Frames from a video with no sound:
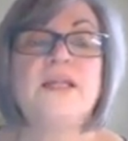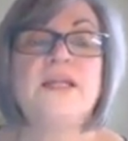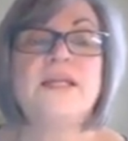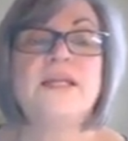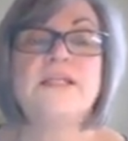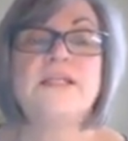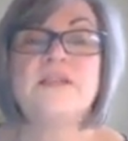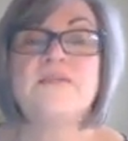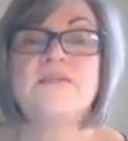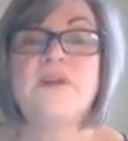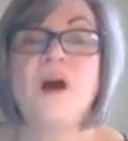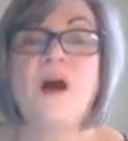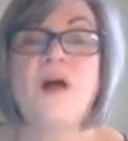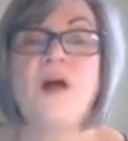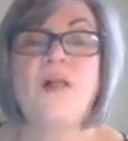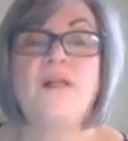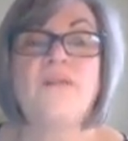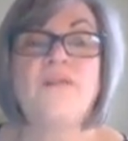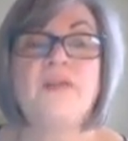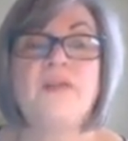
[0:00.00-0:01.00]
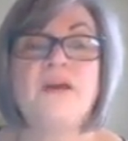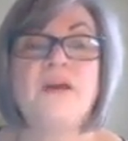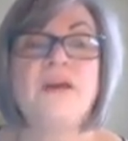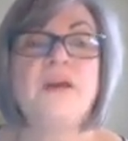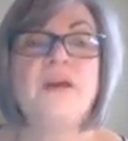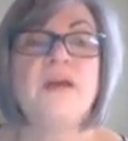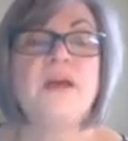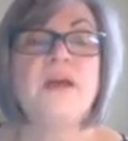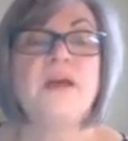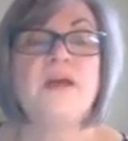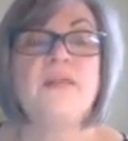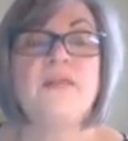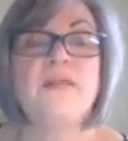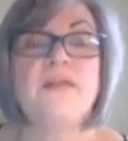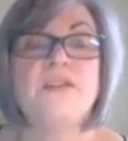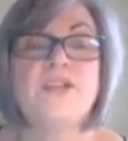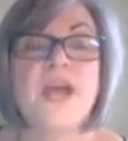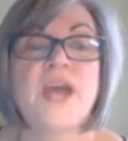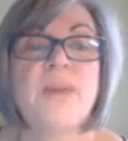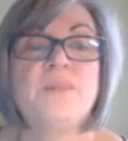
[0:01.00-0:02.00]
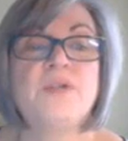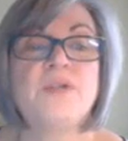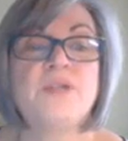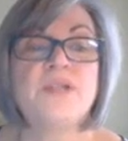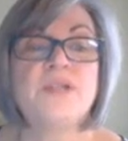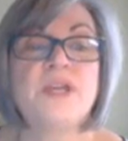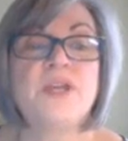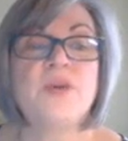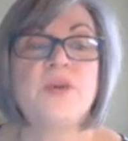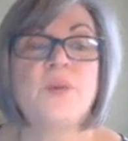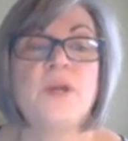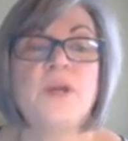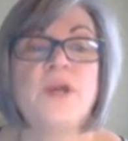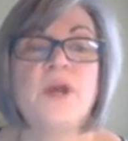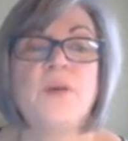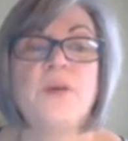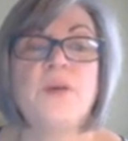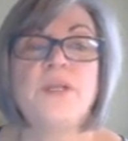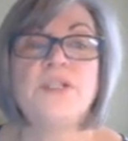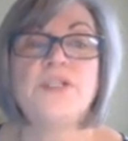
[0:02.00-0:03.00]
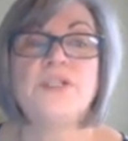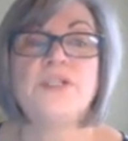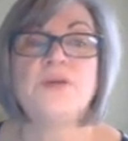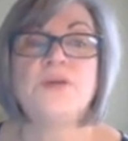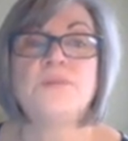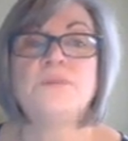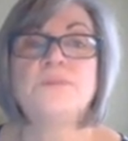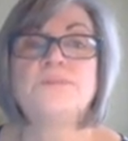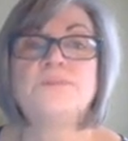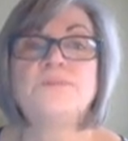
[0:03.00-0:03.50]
list of all of the chapters that you want to go into.